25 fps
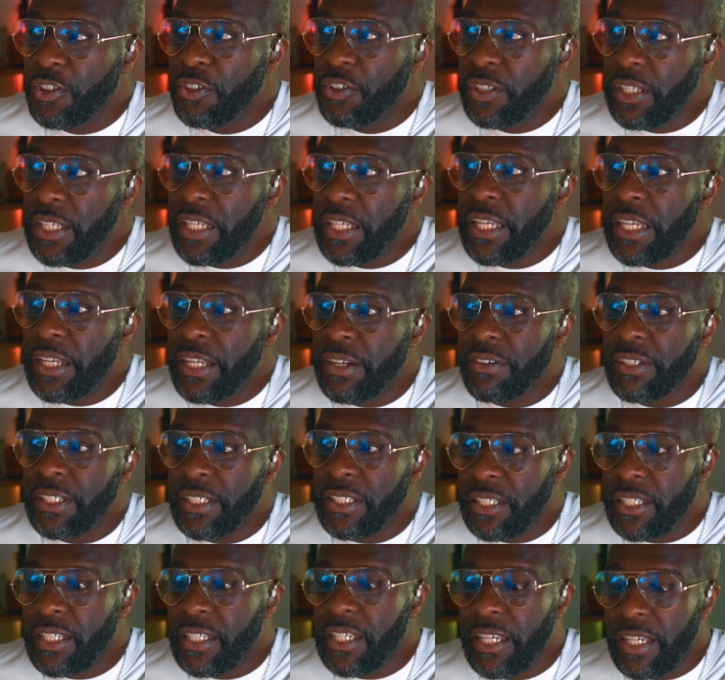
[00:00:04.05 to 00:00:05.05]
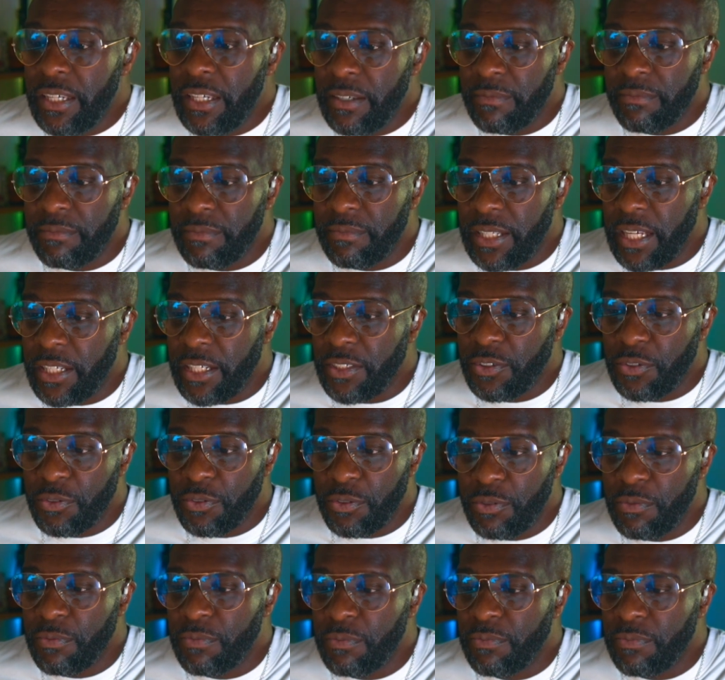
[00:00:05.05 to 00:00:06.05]
good ear is the key. That's
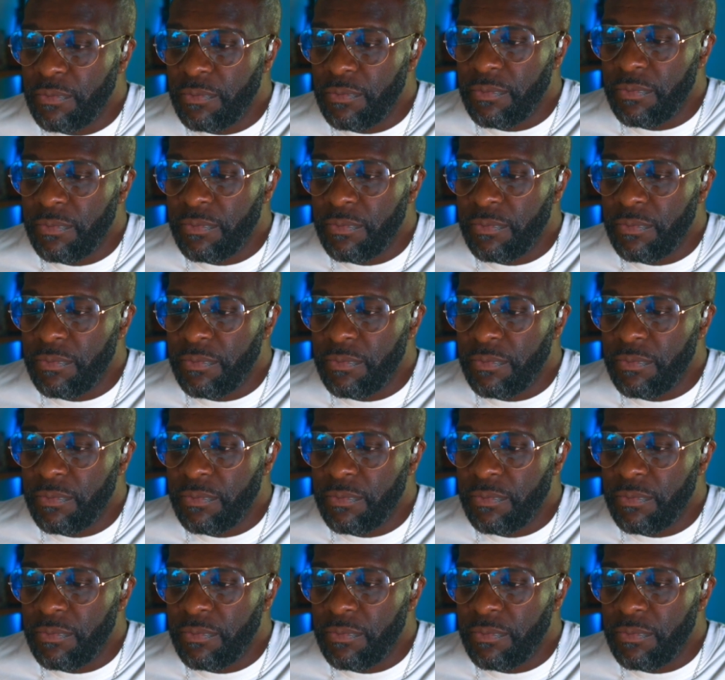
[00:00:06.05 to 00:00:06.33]
true.